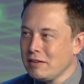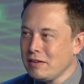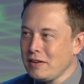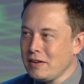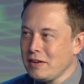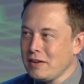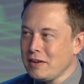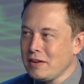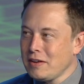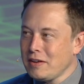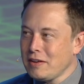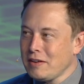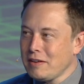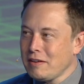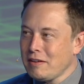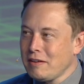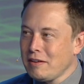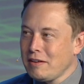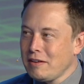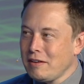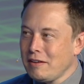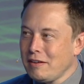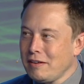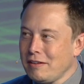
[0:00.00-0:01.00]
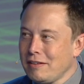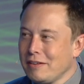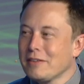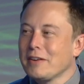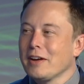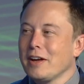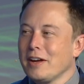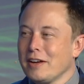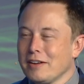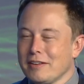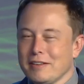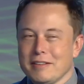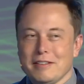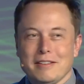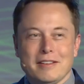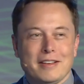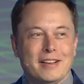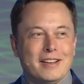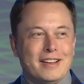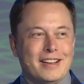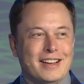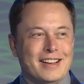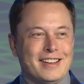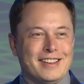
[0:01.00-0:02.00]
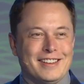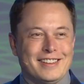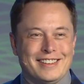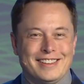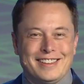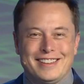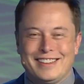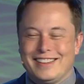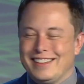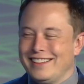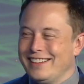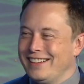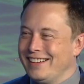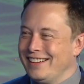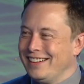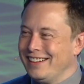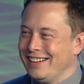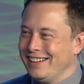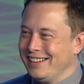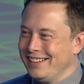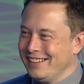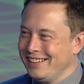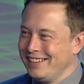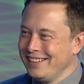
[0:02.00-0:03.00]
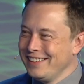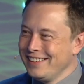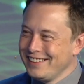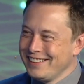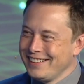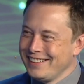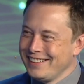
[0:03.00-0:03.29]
Uh-huh. With you so far. With you so far.